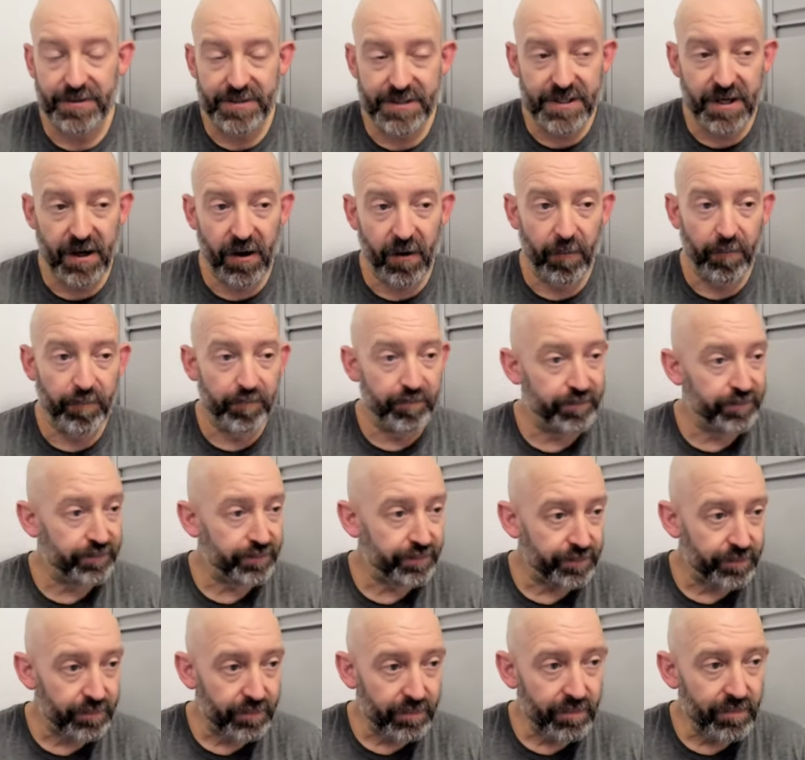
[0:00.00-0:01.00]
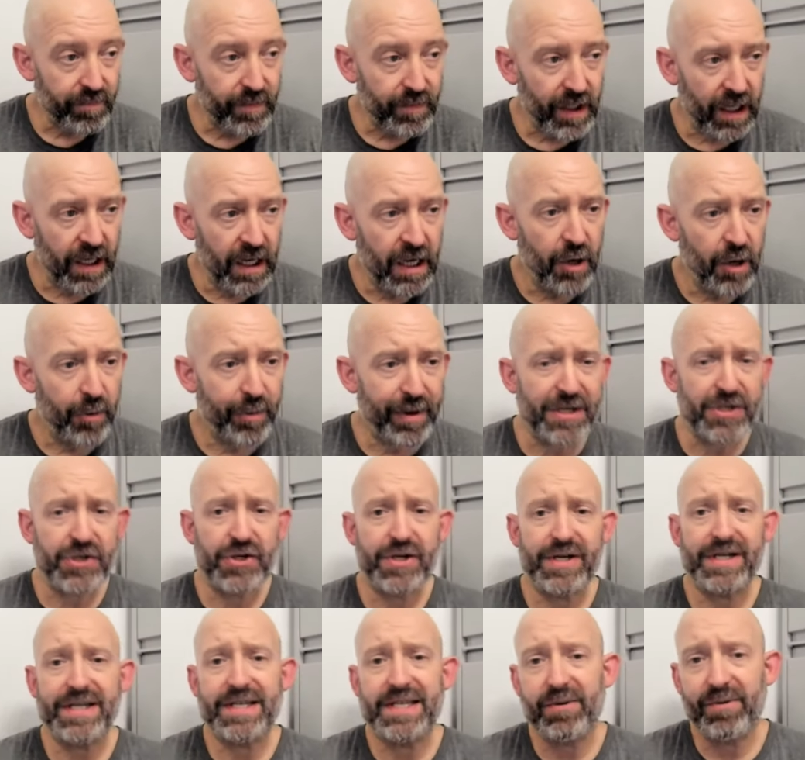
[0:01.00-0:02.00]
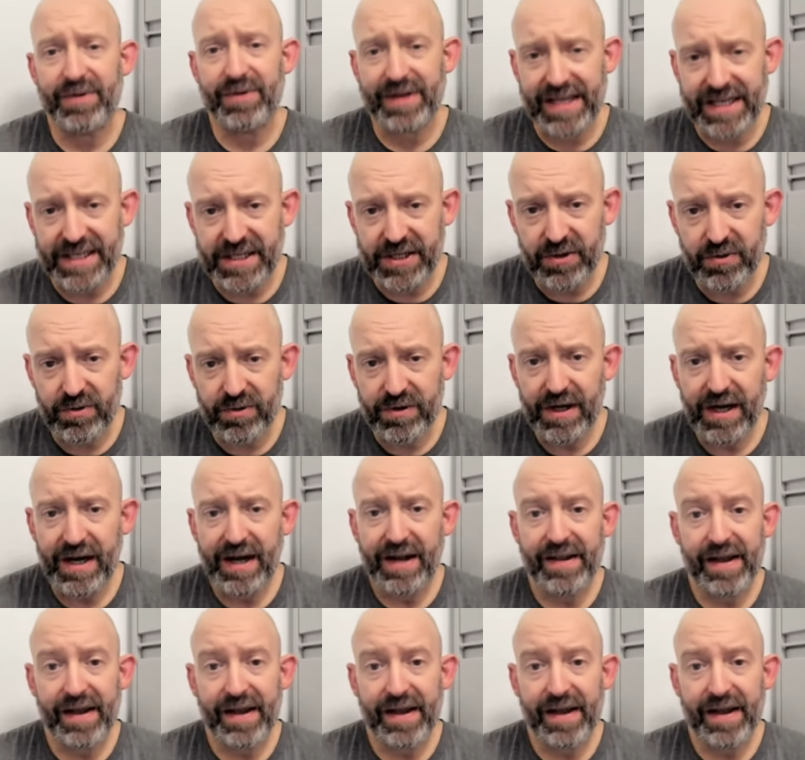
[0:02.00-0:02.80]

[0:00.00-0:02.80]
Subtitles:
So be interesting to see what they do.